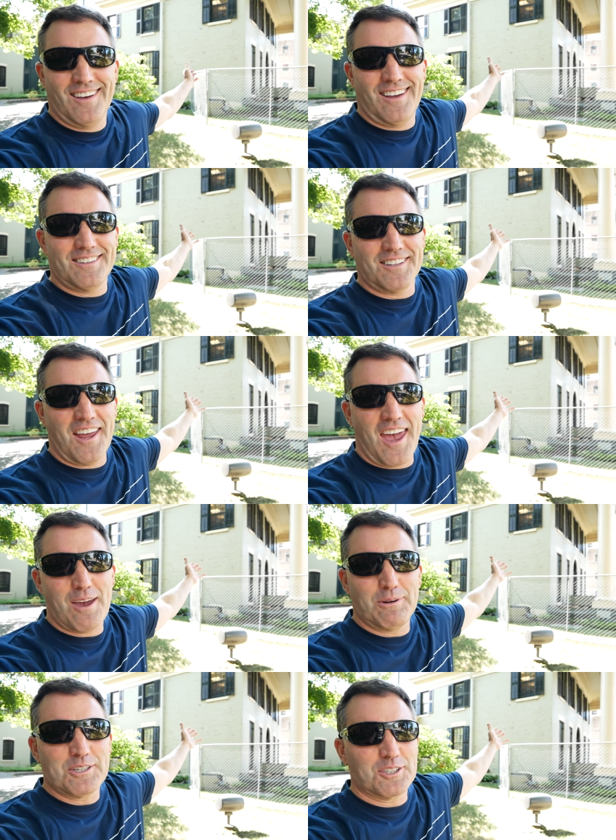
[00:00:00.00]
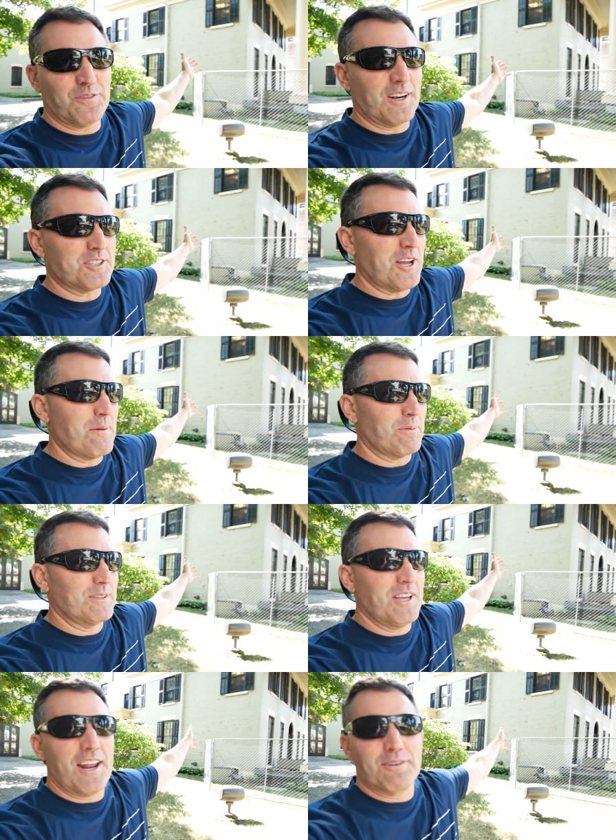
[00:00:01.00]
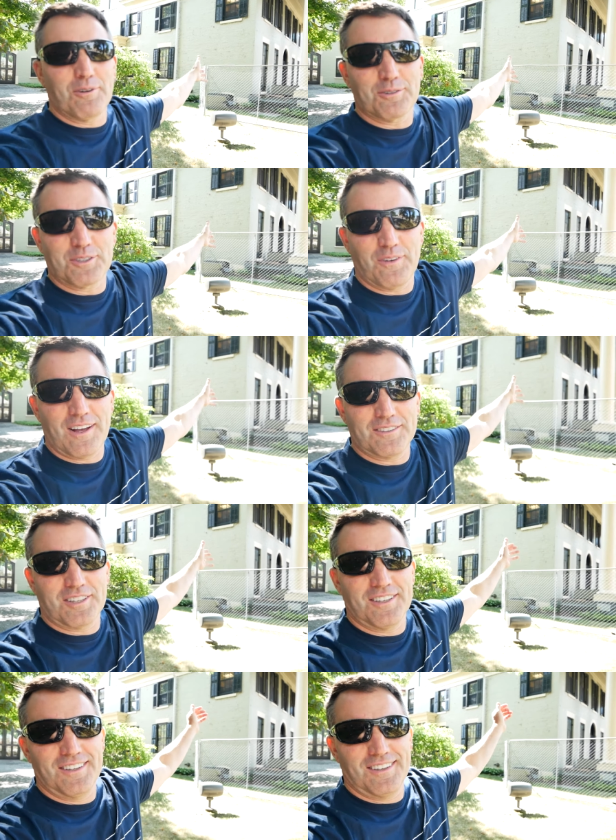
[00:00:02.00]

And today we just finished up with Teddy Roosevelt